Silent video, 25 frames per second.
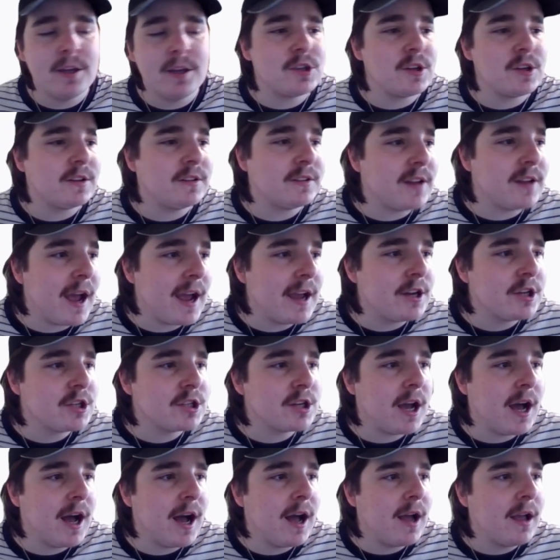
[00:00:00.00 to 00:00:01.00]

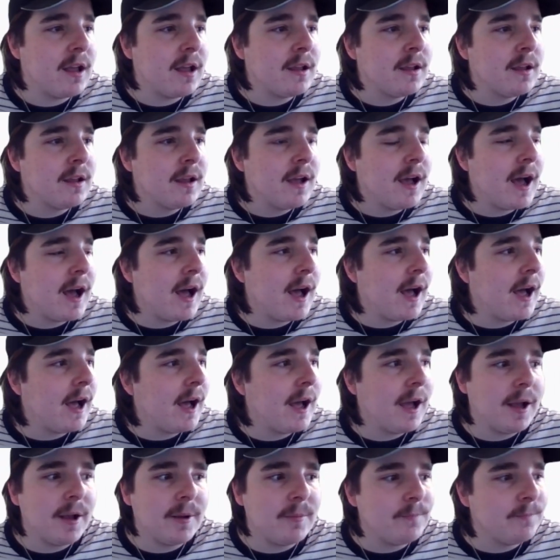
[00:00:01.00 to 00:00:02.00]
Jadeja,
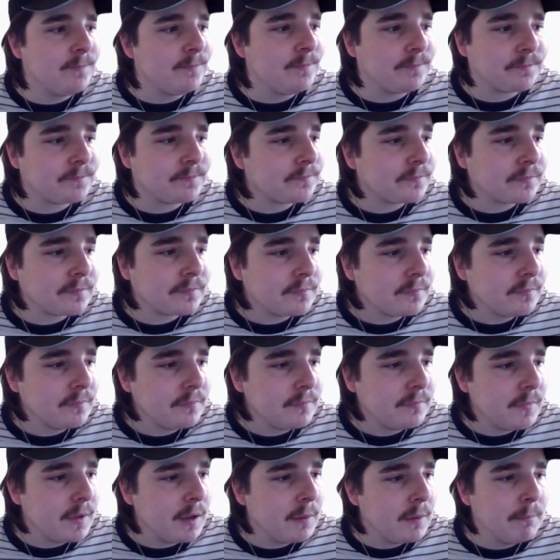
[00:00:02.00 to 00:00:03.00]
um,
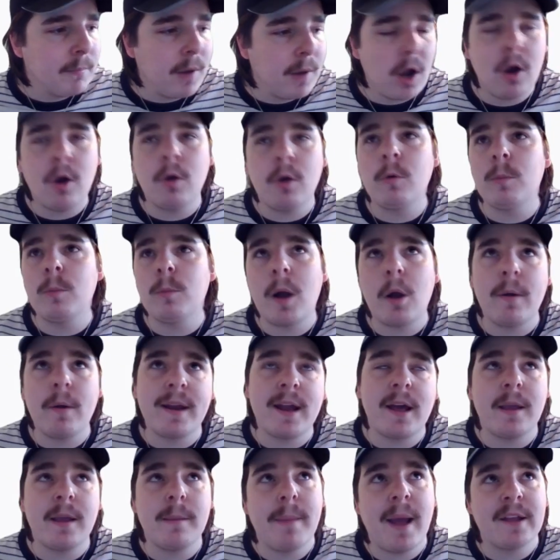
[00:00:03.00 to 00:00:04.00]
Mo- oh,
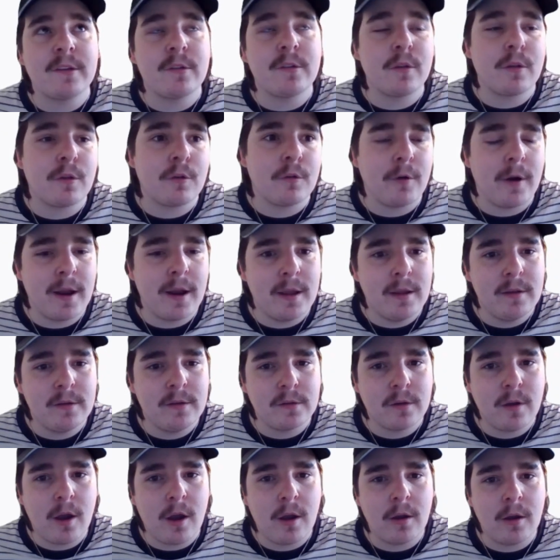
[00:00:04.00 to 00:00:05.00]
Moeen Ali bats at three.
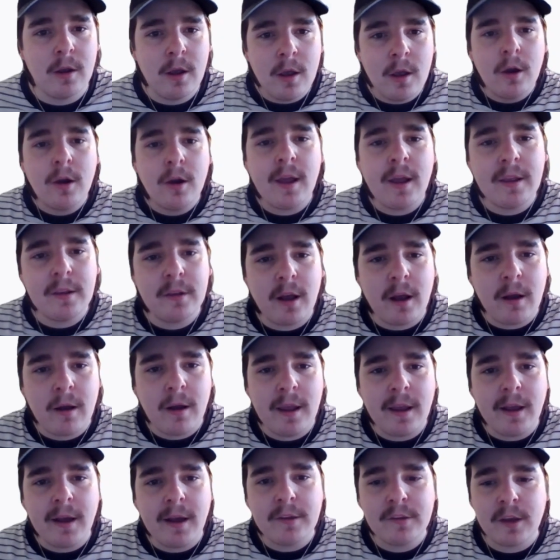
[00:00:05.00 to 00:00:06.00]
So let, oh,
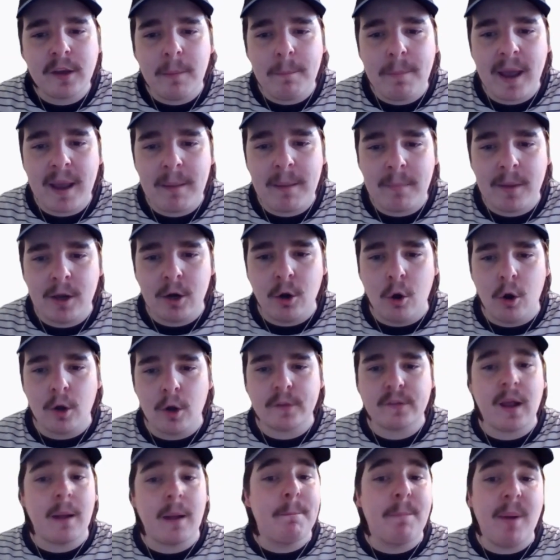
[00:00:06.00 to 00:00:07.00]
let's compare middle
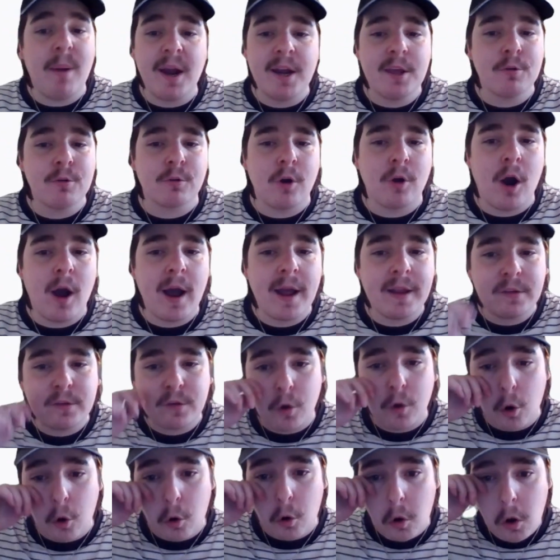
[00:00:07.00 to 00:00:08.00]
orders. I'm um, Buddy Rye,
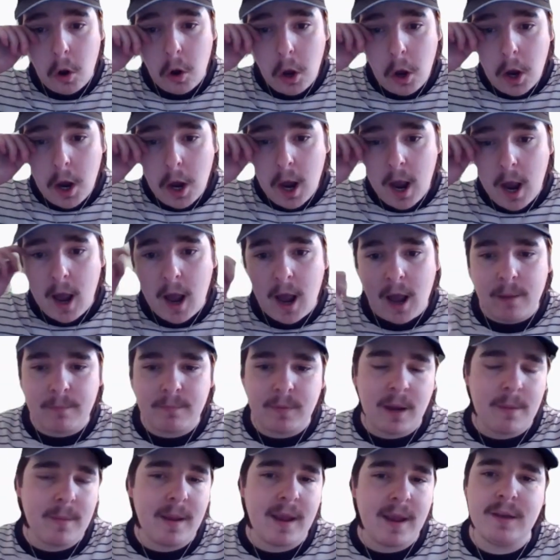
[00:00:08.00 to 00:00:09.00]
Um,
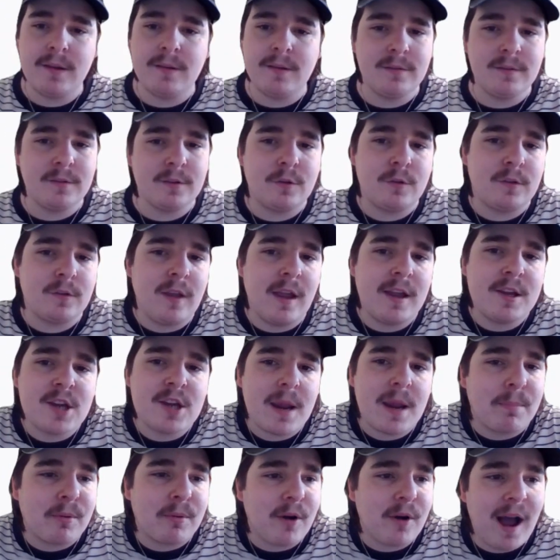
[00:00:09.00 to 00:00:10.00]
I mean,
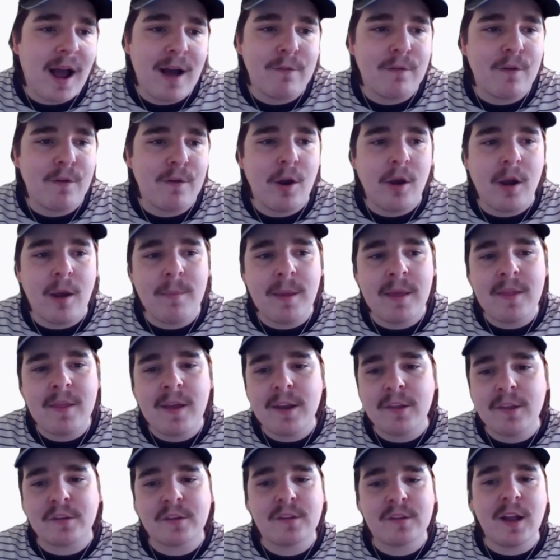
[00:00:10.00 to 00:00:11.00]
DJ Bravo. I mean,
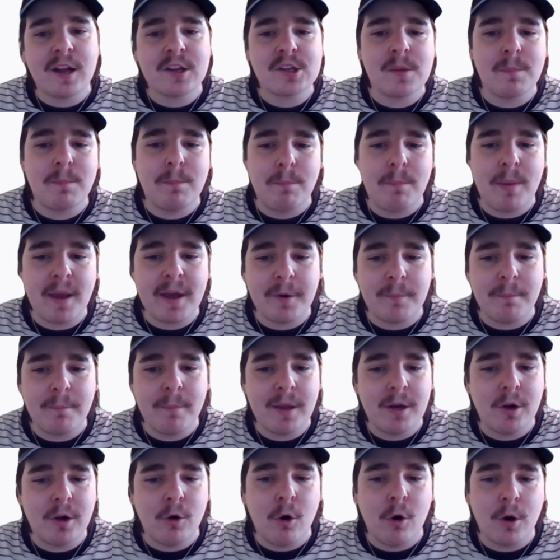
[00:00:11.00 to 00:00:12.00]
that is such a better
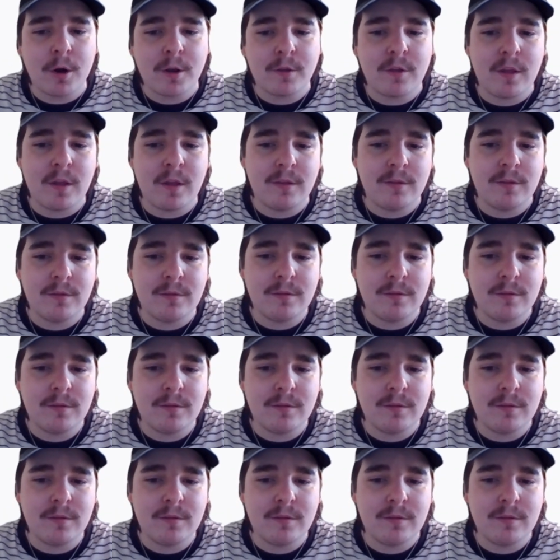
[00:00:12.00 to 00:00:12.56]
middle order than